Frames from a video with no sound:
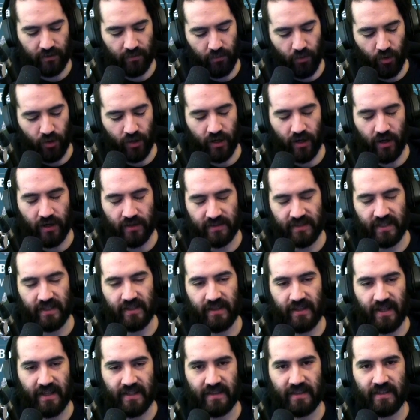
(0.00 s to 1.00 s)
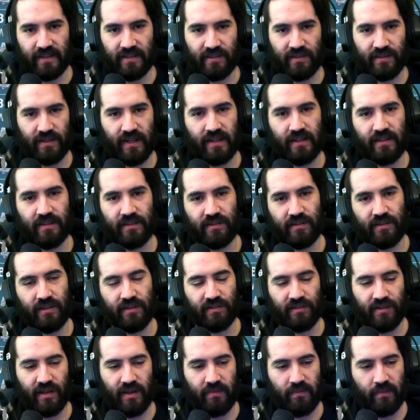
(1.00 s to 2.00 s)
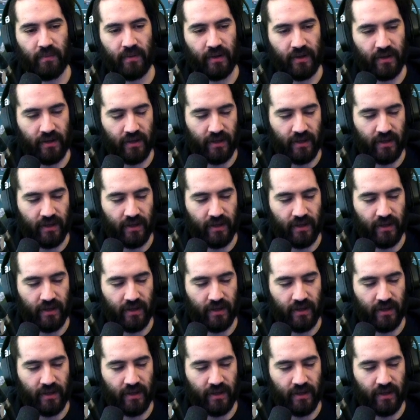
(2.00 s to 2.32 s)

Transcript: content like this that is the same